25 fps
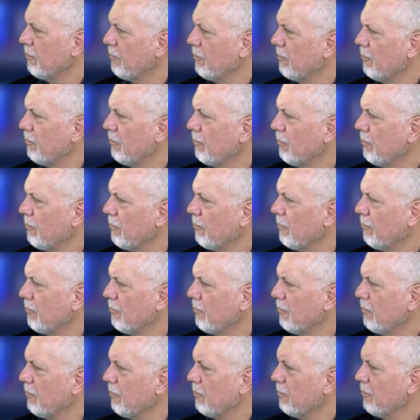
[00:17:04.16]

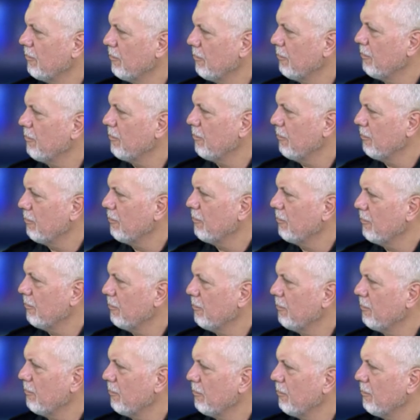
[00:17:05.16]

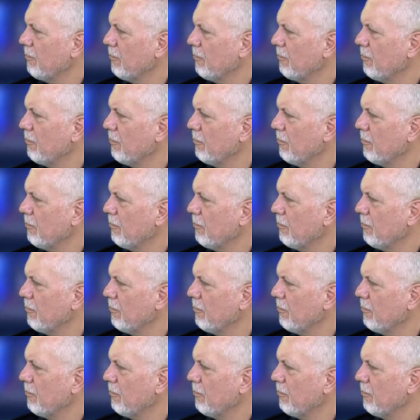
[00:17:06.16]
The person shown says nothing.